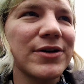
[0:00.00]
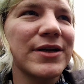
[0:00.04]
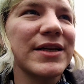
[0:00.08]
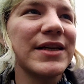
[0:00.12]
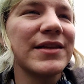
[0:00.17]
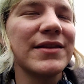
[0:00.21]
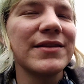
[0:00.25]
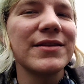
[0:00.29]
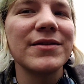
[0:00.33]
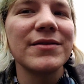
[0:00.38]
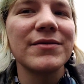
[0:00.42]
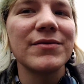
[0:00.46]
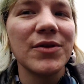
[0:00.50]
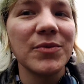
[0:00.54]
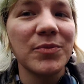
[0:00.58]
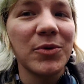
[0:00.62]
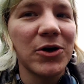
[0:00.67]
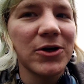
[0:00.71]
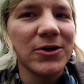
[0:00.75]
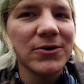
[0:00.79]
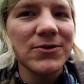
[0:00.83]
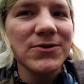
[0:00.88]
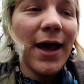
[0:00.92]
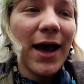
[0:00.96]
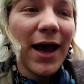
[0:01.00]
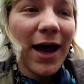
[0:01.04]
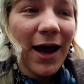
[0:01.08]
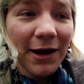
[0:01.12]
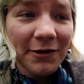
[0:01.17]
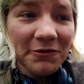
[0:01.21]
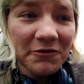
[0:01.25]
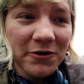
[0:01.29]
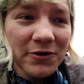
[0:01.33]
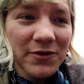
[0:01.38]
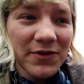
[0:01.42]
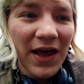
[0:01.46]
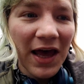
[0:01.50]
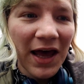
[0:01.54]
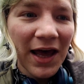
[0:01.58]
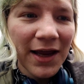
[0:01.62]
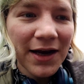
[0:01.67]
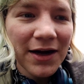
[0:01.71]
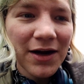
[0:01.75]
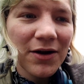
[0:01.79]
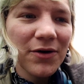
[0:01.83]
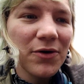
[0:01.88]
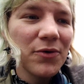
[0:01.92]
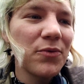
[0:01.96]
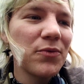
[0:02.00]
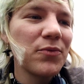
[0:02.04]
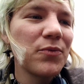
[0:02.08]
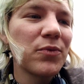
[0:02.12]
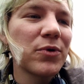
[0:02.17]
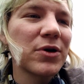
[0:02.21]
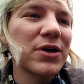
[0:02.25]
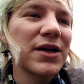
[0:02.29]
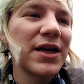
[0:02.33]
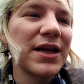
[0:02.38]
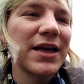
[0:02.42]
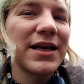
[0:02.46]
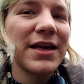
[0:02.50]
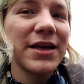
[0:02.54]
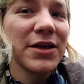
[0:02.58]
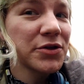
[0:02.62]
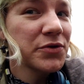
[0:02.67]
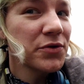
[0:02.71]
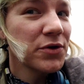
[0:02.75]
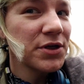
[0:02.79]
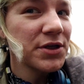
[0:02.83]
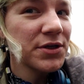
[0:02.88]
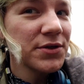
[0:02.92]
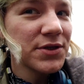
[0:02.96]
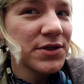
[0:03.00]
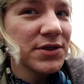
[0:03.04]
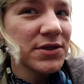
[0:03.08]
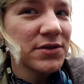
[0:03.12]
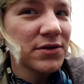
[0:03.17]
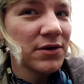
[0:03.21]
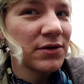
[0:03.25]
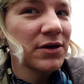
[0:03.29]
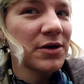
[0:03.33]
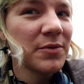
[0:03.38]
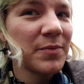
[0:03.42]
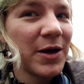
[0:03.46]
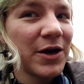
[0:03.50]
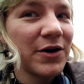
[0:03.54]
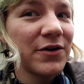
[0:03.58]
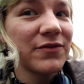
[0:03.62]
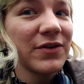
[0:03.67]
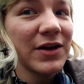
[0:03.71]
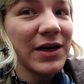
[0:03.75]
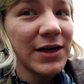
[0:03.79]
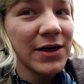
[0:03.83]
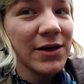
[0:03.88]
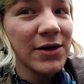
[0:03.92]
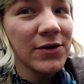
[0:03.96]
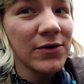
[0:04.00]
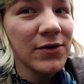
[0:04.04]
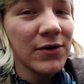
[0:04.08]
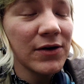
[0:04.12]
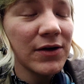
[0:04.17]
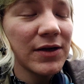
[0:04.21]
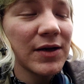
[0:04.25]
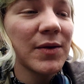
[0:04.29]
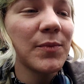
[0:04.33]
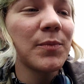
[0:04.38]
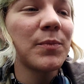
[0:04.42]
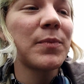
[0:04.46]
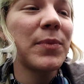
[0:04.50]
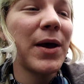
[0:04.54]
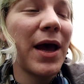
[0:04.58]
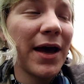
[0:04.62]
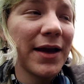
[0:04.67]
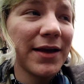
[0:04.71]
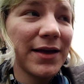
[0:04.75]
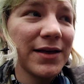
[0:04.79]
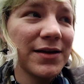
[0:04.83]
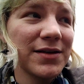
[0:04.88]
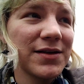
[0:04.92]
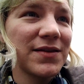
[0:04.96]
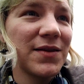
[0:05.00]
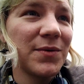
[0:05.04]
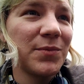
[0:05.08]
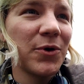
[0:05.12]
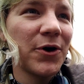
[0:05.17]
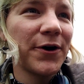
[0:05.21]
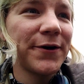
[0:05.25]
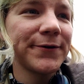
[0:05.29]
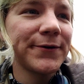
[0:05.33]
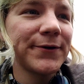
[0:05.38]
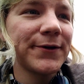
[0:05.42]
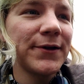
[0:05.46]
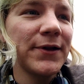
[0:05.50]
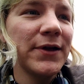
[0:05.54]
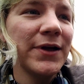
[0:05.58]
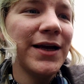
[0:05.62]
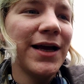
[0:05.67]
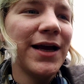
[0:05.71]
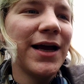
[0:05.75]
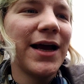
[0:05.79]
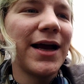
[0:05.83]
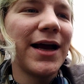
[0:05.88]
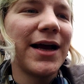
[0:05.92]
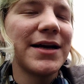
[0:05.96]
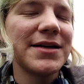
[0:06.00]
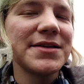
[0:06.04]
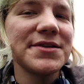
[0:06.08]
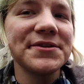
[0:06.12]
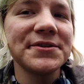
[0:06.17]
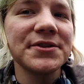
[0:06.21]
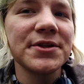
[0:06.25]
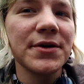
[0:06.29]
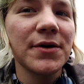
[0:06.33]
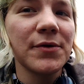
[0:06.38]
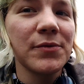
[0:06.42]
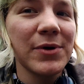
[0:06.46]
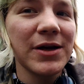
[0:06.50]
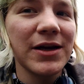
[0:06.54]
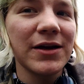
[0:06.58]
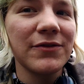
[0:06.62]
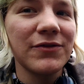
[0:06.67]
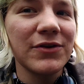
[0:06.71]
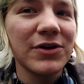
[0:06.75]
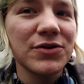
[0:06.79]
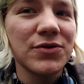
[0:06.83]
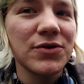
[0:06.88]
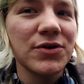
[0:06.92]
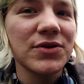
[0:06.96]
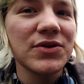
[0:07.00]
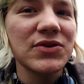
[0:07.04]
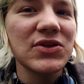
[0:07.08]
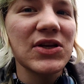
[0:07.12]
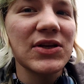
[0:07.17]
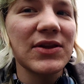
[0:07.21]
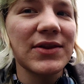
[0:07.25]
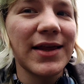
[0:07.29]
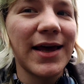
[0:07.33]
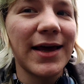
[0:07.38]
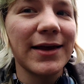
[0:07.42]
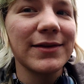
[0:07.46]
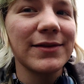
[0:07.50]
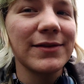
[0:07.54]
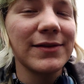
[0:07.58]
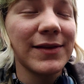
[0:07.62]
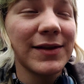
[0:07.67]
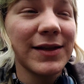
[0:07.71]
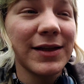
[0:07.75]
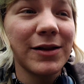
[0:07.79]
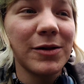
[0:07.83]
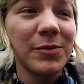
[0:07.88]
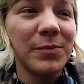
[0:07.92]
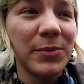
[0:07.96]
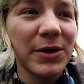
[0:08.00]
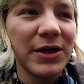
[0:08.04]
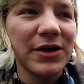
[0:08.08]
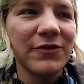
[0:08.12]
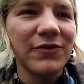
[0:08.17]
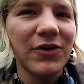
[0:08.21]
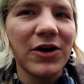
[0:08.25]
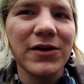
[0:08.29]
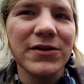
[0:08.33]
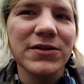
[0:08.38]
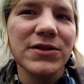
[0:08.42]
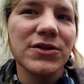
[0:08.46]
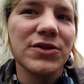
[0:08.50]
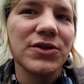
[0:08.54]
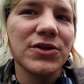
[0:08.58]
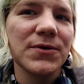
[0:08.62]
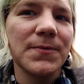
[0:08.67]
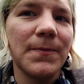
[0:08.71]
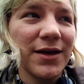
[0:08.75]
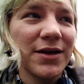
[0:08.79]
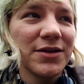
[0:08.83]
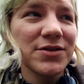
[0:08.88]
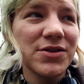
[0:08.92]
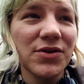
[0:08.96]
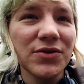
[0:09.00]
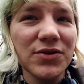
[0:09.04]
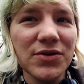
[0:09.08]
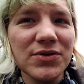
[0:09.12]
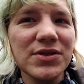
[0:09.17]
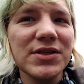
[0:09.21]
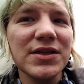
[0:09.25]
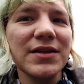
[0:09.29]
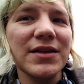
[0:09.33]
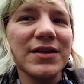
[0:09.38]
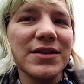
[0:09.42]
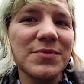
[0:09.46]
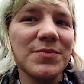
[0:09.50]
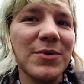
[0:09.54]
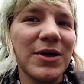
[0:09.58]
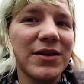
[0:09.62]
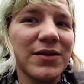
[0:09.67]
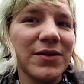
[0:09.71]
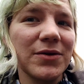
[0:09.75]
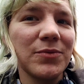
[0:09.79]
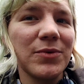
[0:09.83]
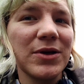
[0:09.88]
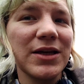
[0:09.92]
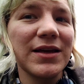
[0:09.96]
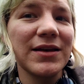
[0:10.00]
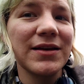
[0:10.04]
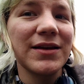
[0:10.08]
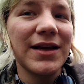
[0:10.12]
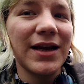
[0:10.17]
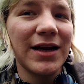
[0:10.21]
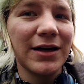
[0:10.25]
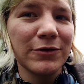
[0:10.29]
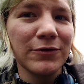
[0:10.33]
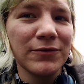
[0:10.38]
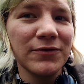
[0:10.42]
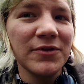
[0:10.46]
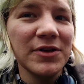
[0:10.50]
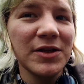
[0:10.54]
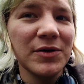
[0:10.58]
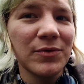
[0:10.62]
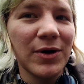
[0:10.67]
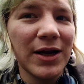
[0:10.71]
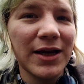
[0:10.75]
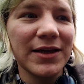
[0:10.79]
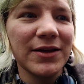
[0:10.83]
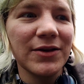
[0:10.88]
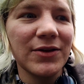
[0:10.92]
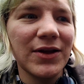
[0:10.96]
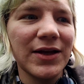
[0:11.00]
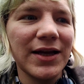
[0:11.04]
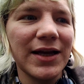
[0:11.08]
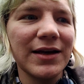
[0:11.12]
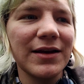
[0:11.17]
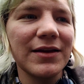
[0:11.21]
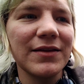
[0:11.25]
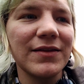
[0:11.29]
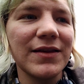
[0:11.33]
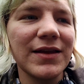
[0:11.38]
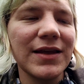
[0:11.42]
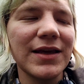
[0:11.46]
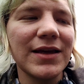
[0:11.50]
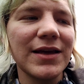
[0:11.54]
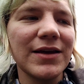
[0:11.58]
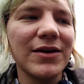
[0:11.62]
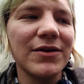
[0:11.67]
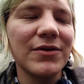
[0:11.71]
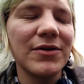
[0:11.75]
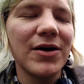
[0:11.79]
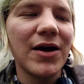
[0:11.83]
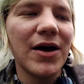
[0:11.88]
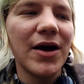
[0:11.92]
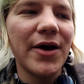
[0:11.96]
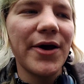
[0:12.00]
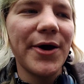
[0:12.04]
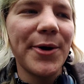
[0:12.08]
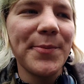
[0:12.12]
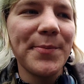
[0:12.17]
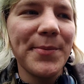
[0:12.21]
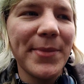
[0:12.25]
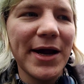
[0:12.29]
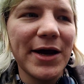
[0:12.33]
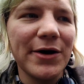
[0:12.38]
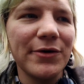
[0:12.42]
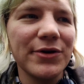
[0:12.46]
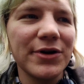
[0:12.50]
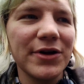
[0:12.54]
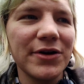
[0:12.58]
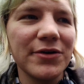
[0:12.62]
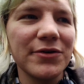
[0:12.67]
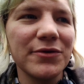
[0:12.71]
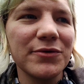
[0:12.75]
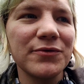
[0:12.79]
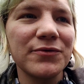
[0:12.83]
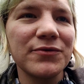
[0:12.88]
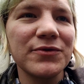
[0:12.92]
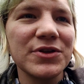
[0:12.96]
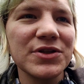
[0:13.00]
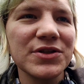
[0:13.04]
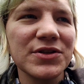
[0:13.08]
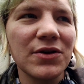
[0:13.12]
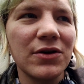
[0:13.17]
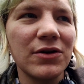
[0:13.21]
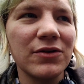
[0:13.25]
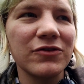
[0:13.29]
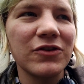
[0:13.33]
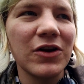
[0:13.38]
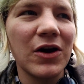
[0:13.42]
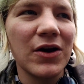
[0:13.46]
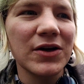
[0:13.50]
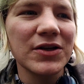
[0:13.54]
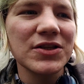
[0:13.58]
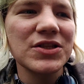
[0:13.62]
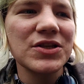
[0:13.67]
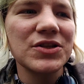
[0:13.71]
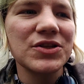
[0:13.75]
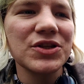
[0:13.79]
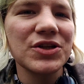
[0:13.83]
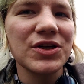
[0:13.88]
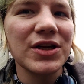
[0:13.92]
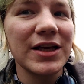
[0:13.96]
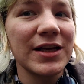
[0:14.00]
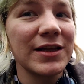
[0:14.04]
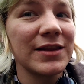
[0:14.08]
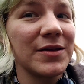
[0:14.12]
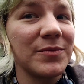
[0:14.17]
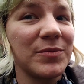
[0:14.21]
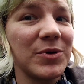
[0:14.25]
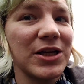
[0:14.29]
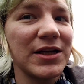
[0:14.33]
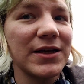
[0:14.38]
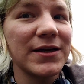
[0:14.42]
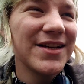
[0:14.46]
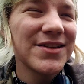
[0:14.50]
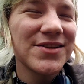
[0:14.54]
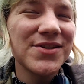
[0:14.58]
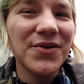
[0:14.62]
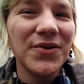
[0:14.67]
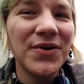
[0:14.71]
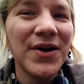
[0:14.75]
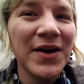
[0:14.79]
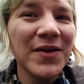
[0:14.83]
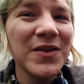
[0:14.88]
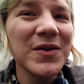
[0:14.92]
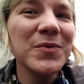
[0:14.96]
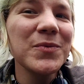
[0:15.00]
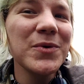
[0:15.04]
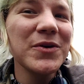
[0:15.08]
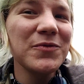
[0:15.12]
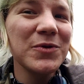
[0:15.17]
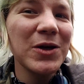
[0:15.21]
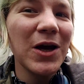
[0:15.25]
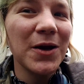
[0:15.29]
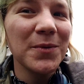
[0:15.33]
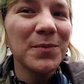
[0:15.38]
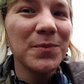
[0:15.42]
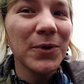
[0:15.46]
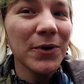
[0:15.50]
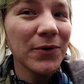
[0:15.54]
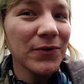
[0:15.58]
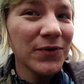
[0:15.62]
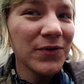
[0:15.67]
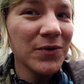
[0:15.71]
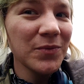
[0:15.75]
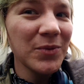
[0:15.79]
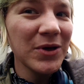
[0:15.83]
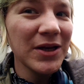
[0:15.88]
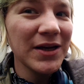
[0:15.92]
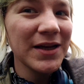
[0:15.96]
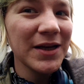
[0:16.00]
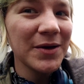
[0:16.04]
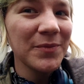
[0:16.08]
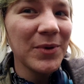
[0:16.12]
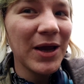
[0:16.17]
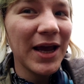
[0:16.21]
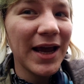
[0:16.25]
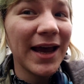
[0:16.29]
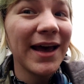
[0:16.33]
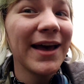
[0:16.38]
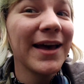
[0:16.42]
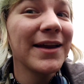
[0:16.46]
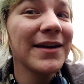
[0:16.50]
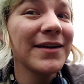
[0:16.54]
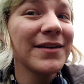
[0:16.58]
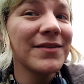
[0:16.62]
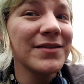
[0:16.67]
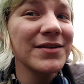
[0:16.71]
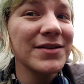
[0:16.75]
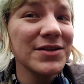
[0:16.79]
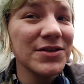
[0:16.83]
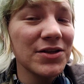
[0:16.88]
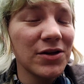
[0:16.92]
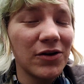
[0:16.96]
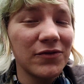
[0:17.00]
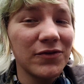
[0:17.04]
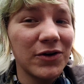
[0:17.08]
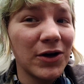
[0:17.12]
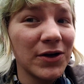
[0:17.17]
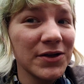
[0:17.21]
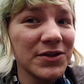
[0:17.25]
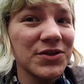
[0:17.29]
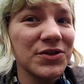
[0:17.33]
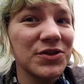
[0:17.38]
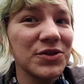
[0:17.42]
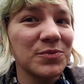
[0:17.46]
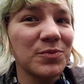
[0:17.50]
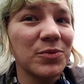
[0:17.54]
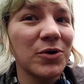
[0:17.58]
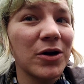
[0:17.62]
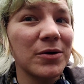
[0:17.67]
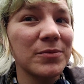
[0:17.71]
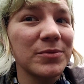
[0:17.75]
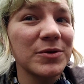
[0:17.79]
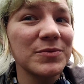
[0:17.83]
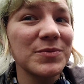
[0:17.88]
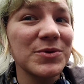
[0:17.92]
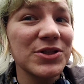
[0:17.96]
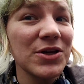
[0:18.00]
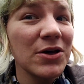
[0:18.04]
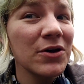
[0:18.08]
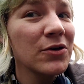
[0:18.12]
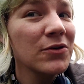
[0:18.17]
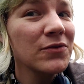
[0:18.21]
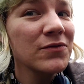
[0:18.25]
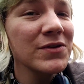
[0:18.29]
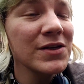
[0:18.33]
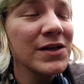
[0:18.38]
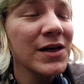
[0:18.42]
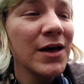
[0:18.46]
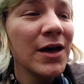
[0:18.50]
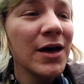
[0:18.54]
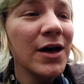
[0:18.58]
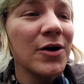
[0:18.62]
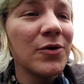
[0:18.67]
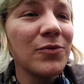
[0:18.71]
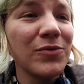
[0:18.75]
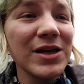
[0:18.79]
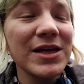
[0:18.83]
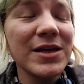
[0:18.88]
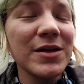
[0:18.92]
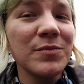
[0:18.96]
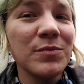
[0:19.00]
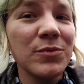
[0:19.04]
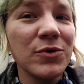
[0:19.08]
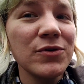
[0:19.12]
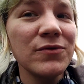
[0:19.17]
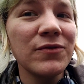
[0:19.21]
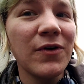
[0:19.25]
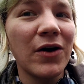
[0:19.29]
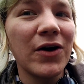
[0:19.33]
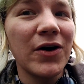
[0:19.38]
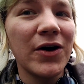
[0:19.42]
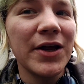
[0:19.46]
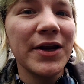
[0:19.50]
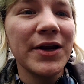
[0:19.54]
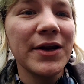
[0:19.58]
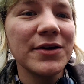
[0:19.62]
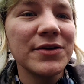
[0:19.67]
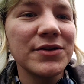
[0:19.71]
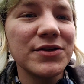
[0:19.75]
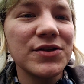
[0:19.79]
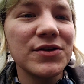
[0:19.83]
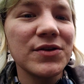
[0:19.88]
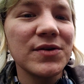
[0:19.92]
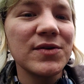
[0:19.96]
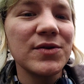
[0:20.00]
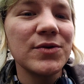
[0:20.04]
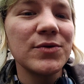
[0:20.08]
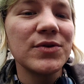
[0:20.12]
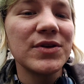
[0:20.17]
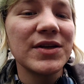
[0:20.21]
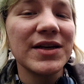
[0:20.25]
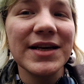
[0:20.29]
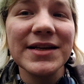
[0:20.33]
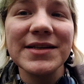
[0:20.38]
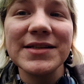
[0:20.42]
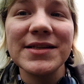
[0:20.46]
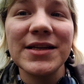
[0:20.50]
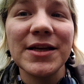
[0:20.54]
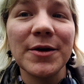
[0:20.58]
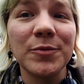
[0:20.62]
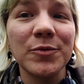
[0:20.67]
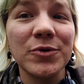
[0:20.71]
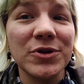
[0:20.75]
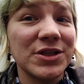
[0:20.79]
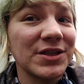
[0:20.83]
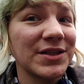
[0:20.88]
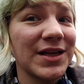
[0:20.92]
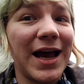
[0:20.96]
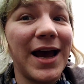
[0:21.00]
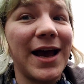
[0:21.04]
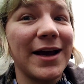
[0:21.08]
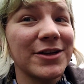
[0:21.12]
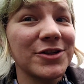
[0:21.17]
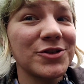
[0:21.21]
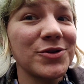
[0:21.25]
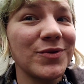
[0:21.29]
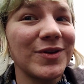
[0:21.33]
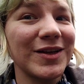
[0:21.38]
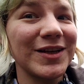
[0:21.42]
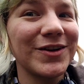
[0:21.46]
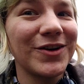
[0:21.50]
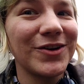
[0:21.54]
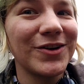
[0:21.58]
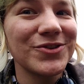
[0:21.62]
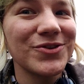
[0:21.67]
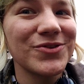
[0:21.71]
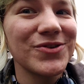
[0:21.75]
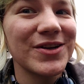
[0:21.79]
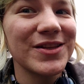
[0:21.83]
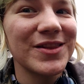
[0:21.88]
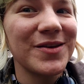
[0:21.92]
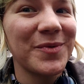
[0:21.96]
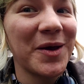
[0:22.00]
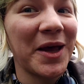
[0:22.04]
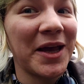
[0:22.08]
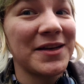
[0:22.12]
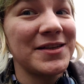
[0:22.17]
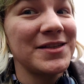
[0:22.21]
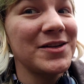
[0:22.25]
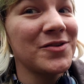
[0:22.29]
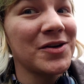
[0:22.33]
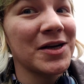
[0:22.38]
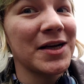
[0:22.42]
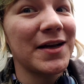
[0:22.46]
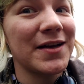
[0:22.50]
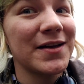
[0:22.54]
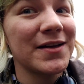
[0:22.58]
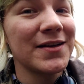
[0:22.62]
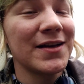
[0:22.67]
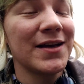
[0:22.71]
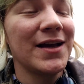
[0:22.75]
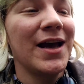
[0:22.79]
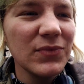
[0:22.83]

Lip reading: in the bottle. After that, we're going to introduce a certain amount of air back into the bottle as a way of introducing that little bit of oxygen. So using this method, we can carefully regulate the amount of dissolved oxygen in the media. So now that we've got both the medium and the dissolved oxygen problem solved, we can move on to the next step, which is actually culturing the bacteria.